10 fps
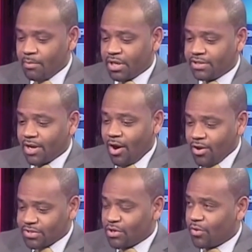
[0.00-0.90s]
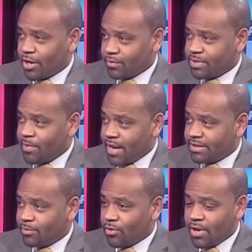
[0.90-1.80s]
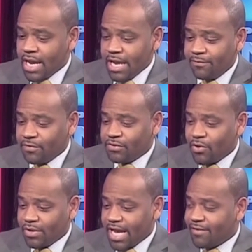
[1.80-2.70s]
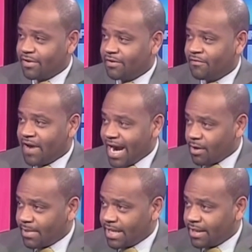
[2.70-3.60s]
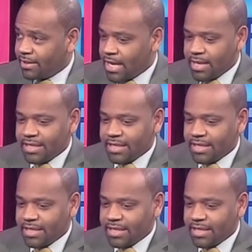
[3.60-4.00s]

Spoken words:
But it's also irresponsible if you don't have an environment in